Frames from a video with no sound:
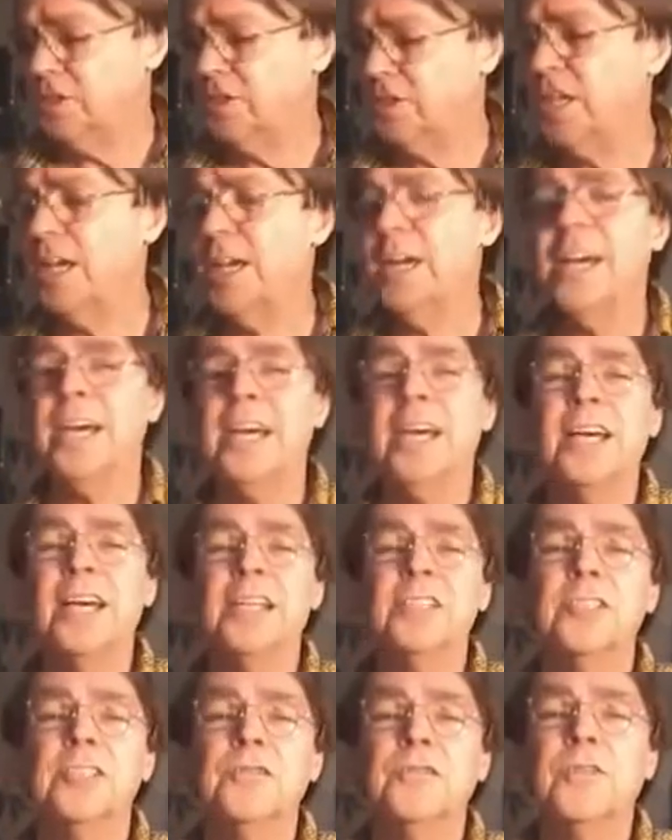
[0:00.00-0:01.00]
he
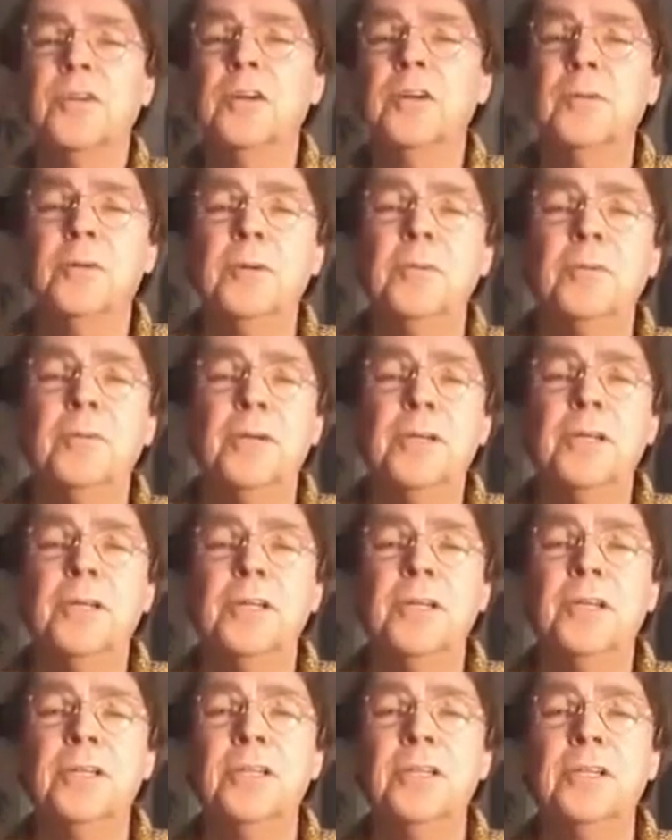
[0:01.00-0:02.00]
shines from
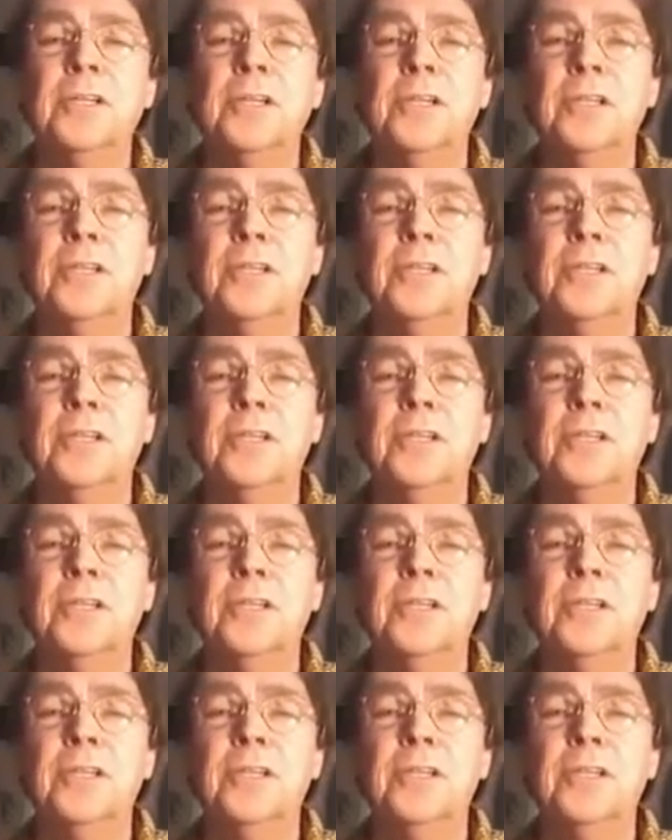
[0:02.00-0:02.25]
above.